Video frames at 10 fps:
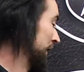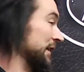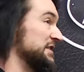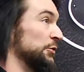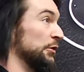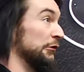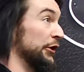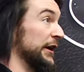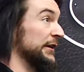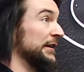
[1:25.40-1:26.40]
until we're
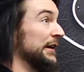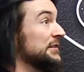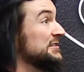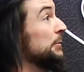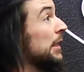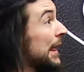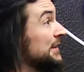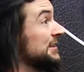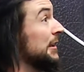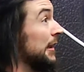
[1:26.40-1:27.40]
running in a
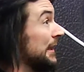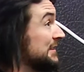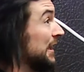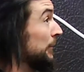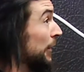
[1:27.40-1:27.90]
simulated class A